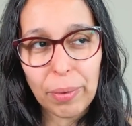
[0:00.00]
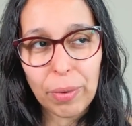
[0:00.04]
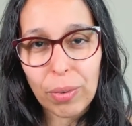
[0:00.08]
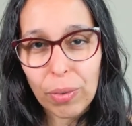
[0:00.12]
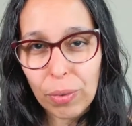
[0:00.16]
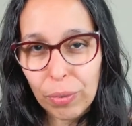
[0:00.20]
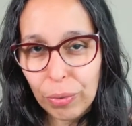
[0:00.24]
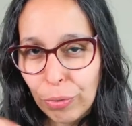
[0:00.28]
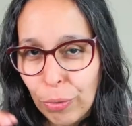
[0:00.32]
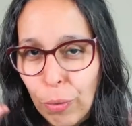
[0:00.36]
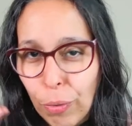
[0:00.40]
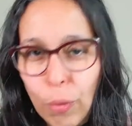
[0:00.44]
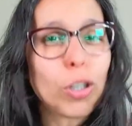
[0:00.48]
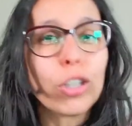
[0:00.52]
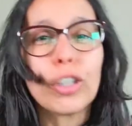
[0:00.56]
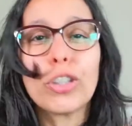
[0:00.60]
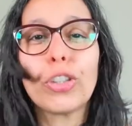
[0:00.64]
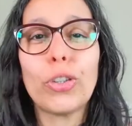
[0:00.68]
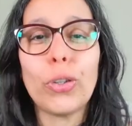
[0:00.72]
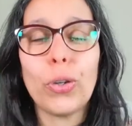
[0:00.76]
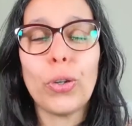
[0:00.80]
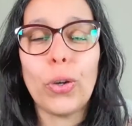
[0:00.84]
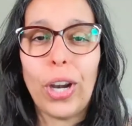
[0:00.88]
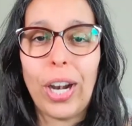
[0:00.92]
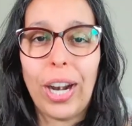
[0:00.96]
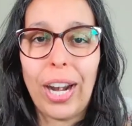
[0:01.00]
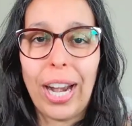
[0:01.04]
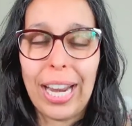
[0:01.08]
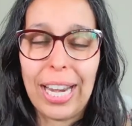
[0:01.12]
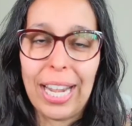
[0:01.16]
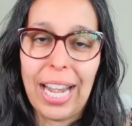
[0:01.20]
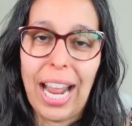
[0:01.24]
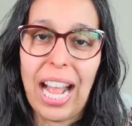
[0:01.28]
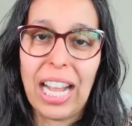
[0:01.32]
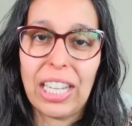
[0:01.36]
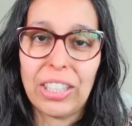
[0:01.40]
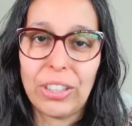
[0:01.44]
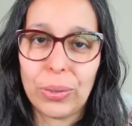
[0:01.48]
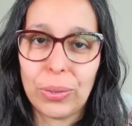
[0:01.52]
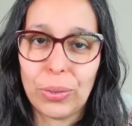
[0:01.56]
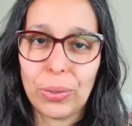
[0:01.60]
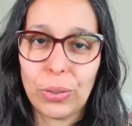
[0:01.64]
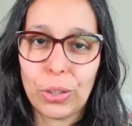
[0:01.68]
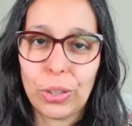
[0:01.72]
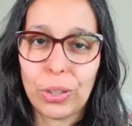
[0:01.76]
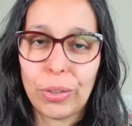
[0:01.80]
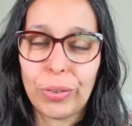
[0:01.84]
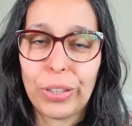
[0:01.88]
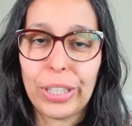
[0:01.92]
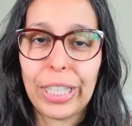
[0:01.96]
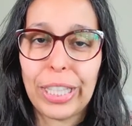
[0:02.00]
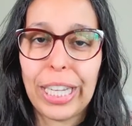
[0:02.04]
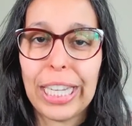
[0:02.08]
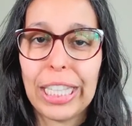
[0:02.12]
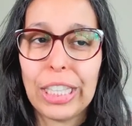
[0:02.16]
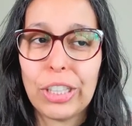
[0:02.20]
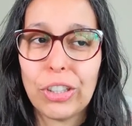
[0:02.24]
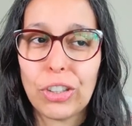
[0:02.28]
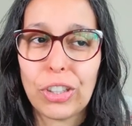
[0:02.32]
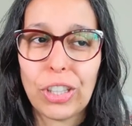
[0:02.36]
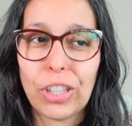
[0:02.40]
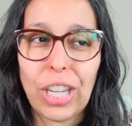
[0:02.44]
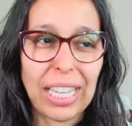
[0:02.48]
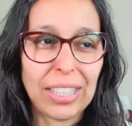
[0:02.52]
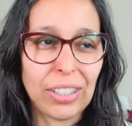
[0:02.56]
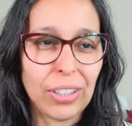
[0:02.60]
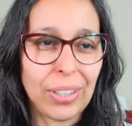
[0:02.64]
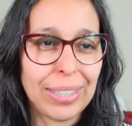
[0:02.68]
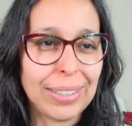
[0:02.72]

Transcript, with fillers: for sure an agile certification either